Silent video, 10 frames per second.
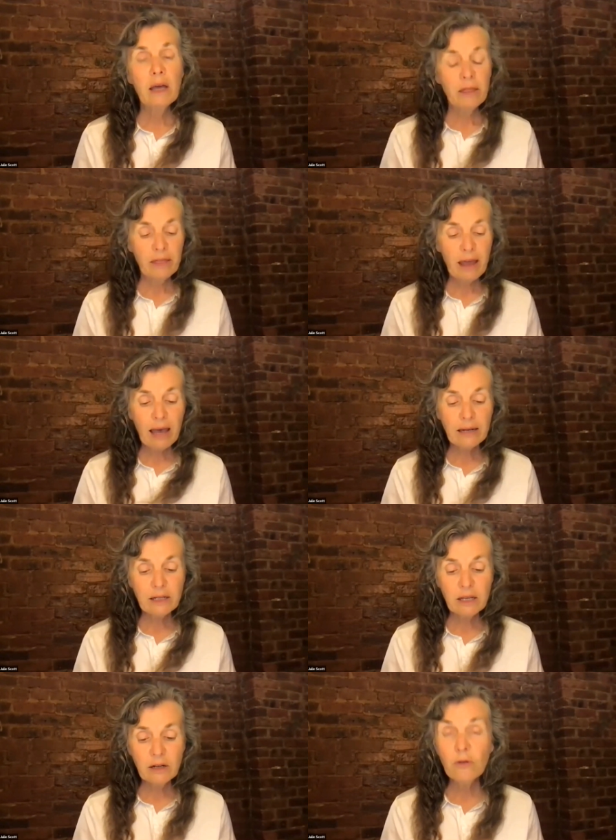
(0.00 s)
that
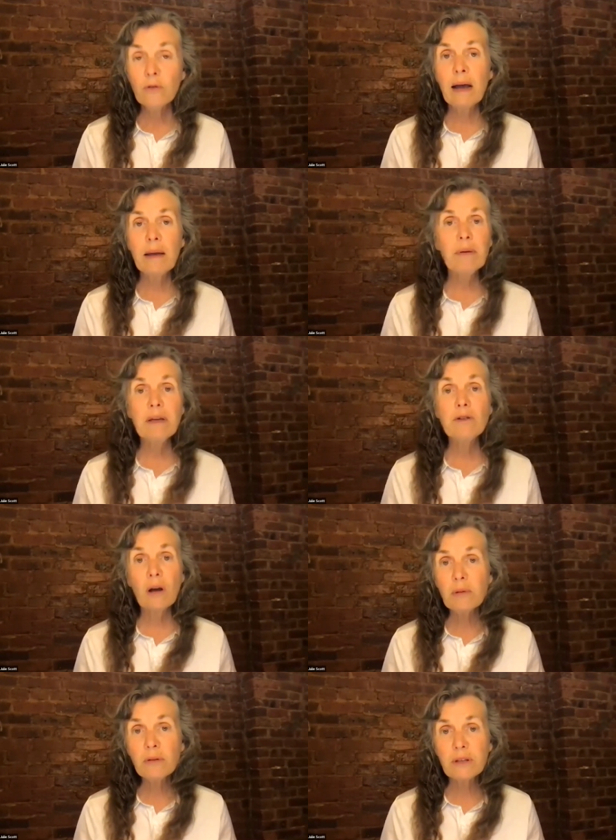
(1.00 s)
he knew might be
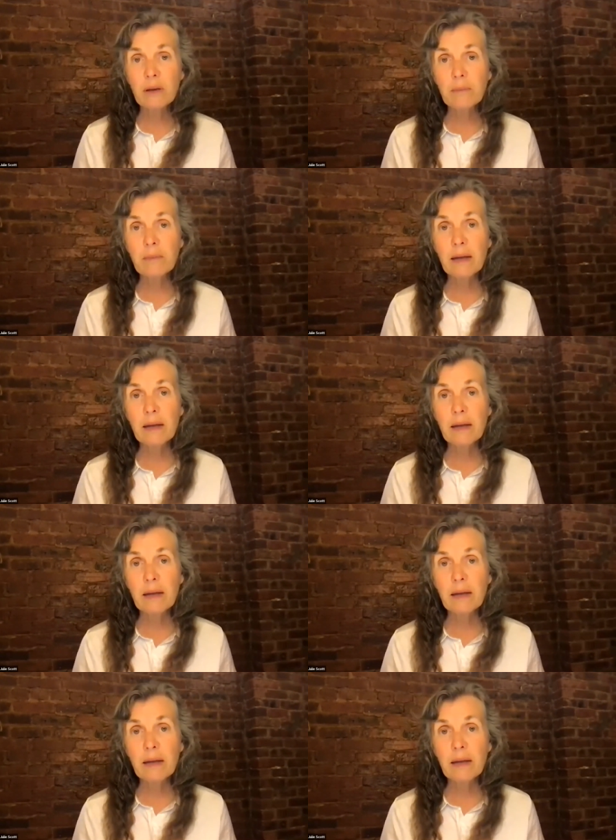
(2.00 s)
troublesome.